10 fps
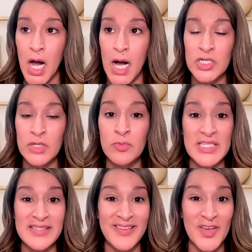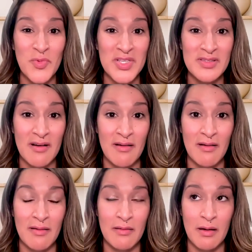She recently was
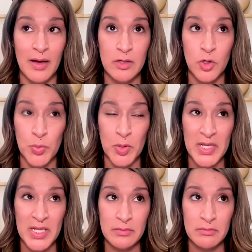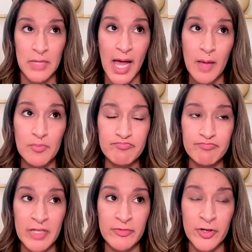on the Huberman Lab.
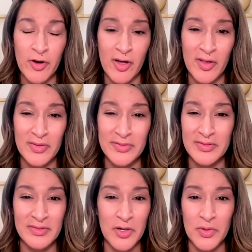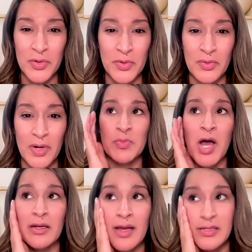If you all know who the
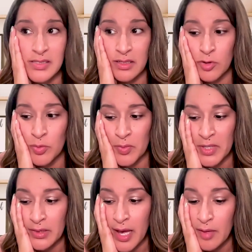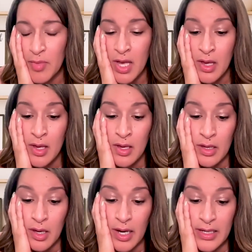podcast, the Huberman Lab,
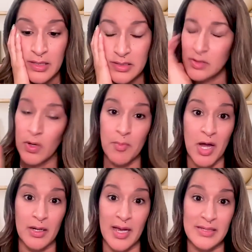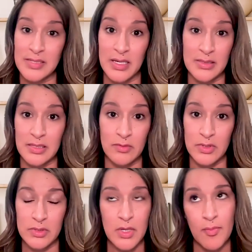it's a great podcast. He has, like,
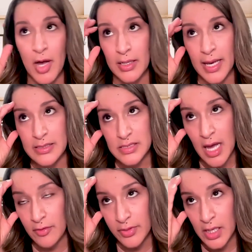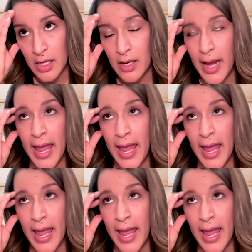one of the top podcasts out there.